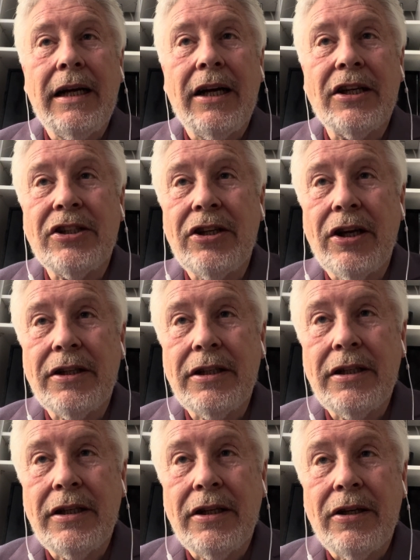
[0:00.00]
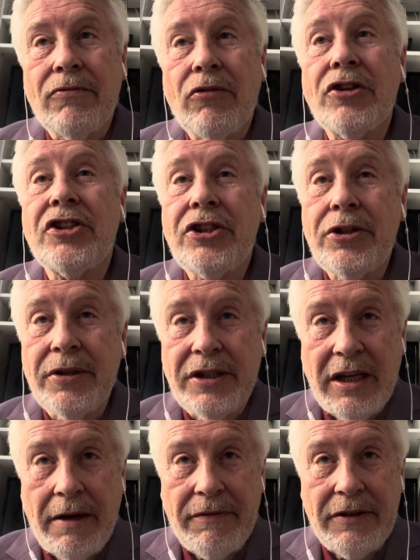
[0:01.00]
a certain Rod Stewart's
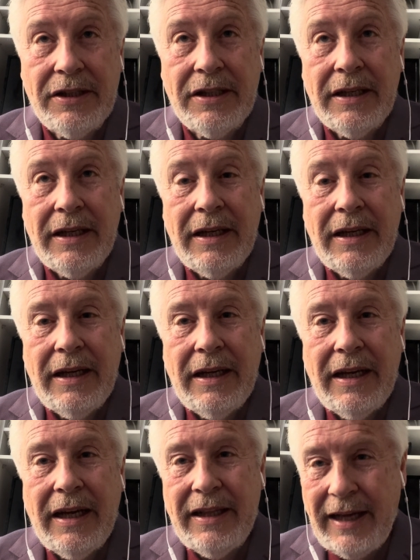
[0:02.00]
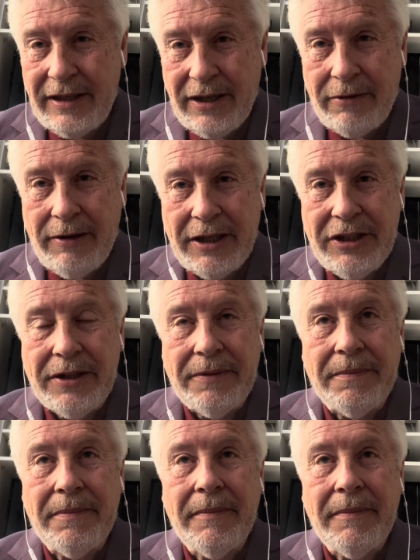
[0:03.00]
efforts in that direction,